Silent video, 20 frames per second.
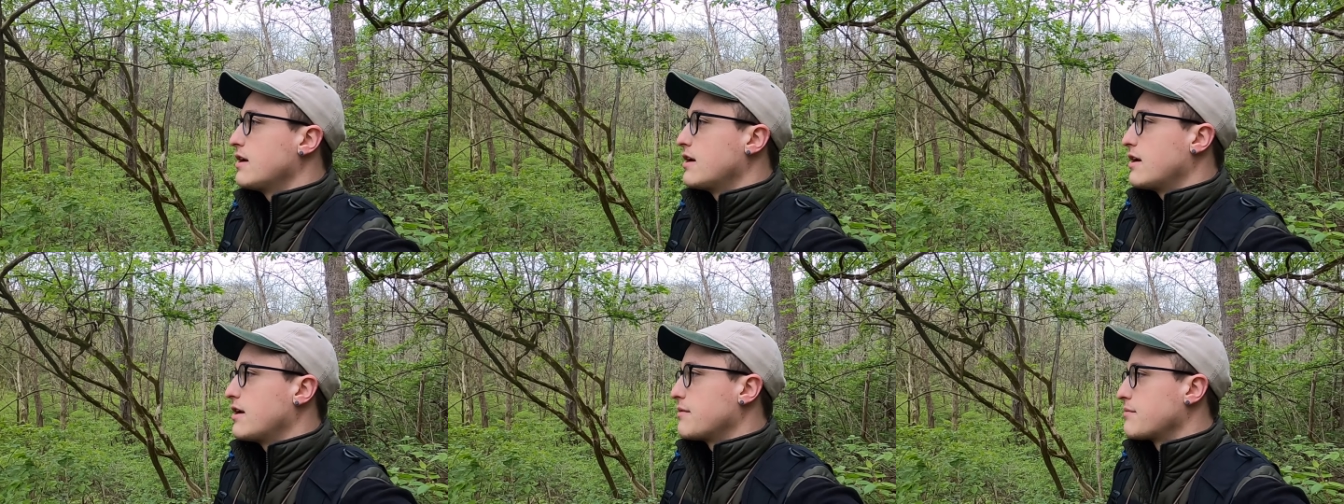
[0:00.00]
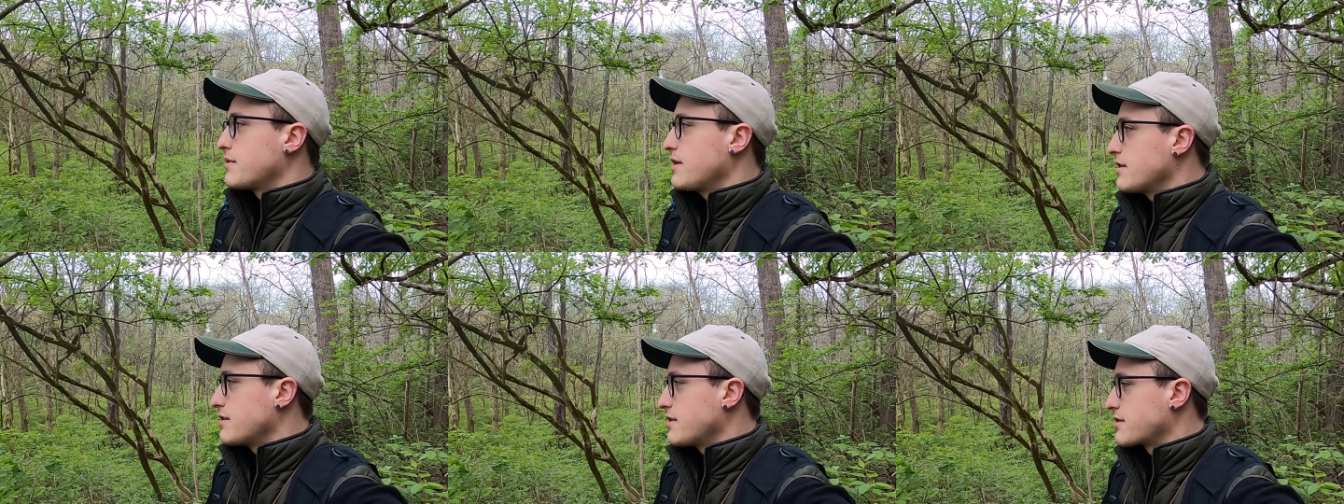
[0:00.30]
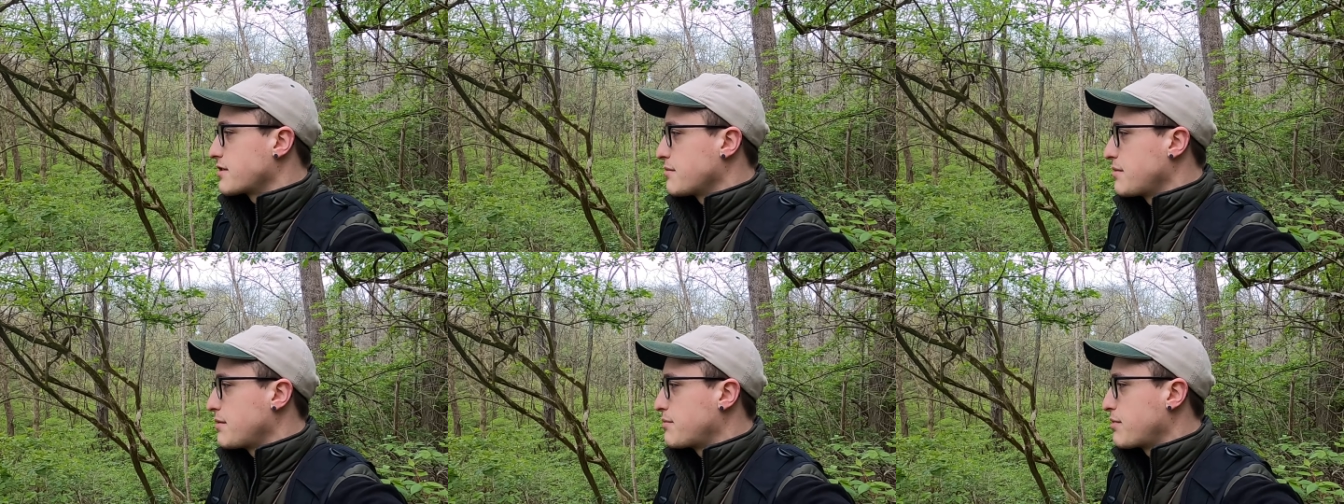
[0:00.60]
um, yeah
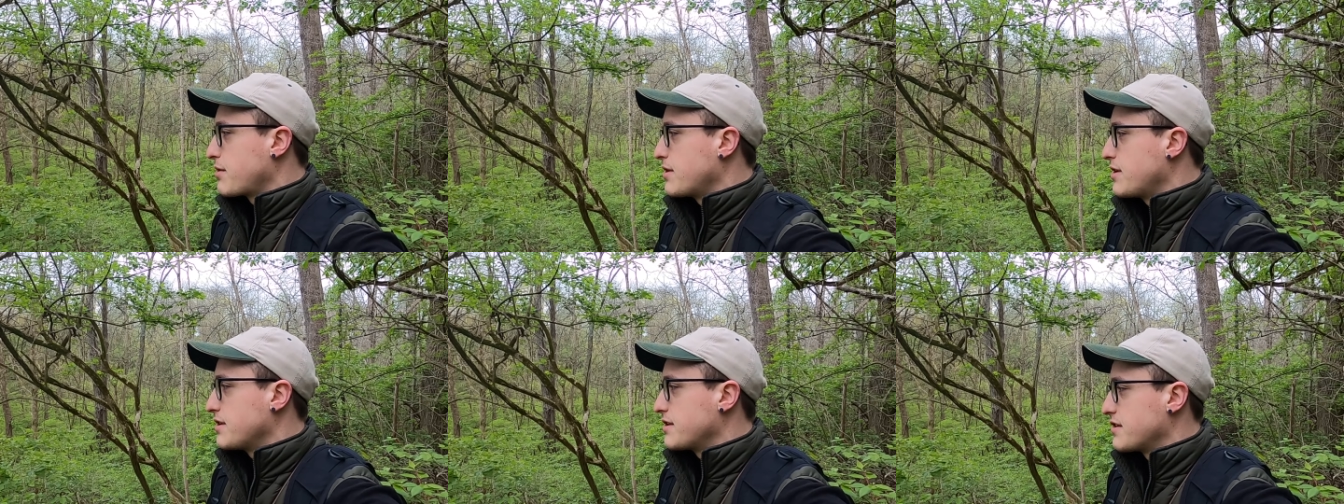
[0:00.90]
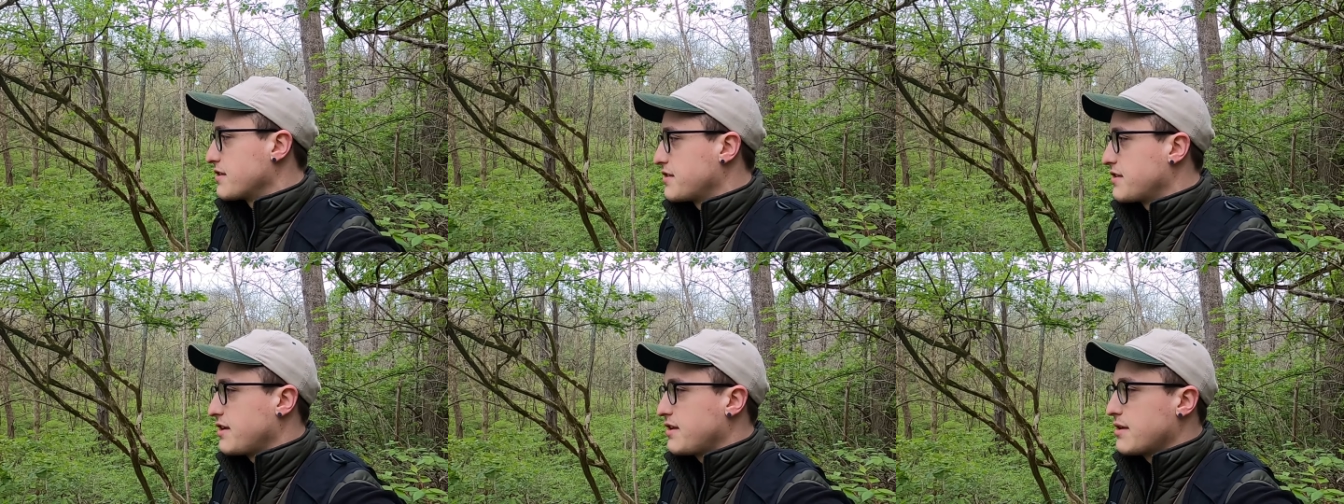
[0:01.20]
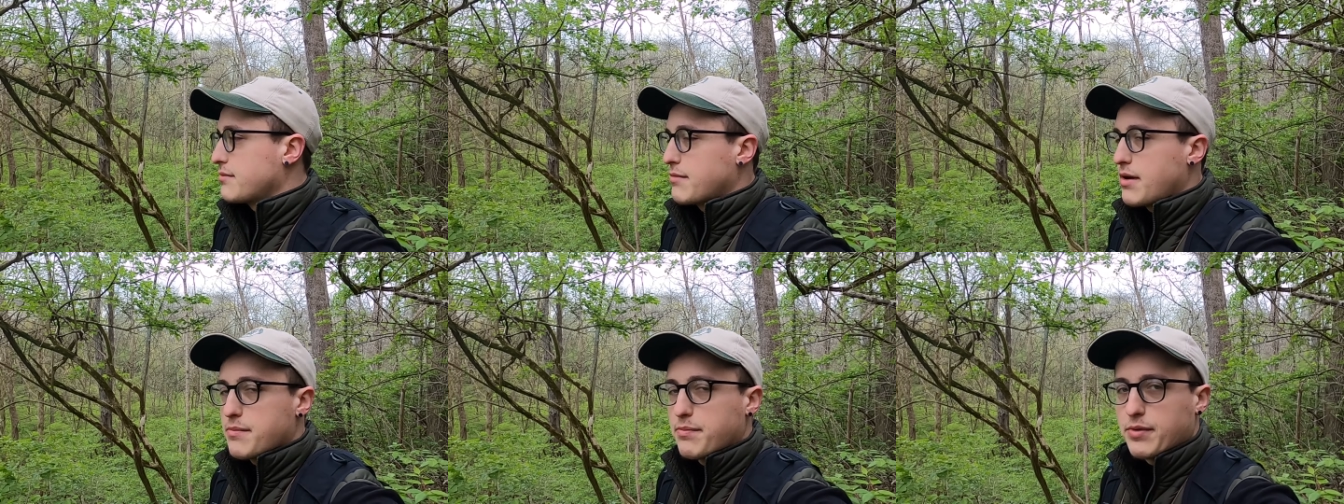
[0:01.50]
that's gonna be pretty neat to see
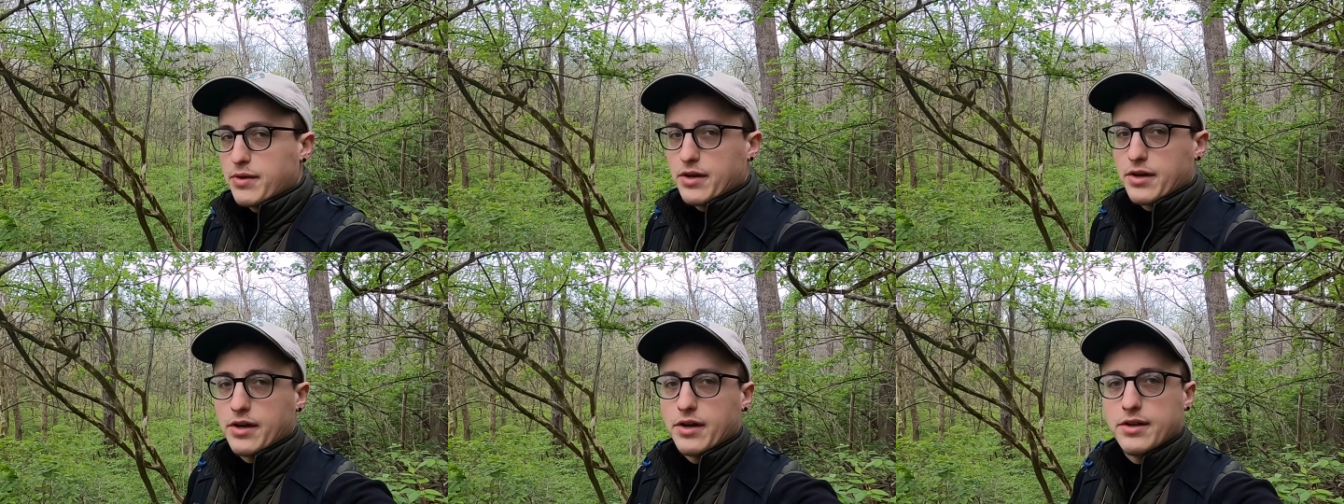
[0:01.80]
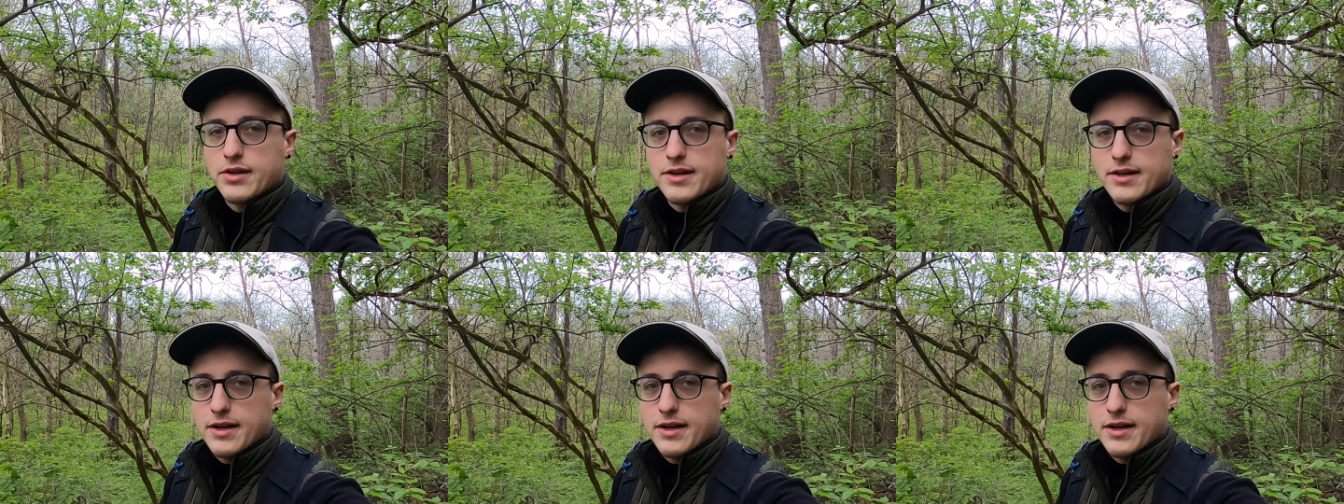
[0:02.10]
that might be a,